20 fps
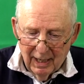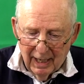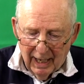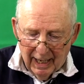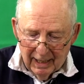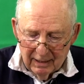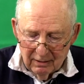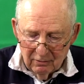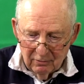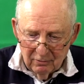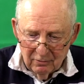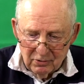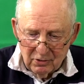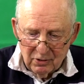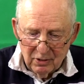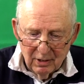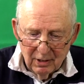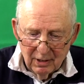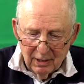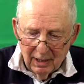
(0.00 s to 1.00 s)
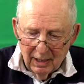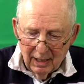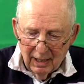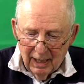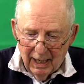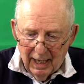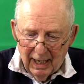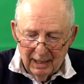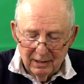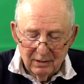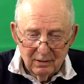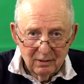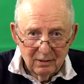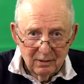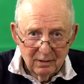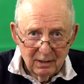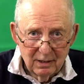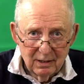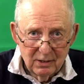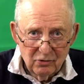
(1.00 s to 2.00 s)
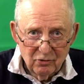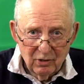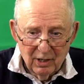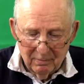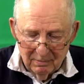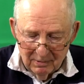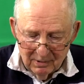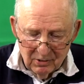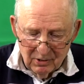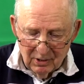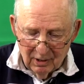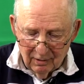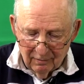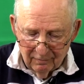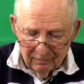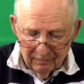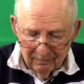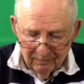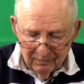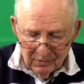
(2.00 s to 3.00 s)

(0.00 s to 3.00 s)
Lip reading: and loose, and the strap itself.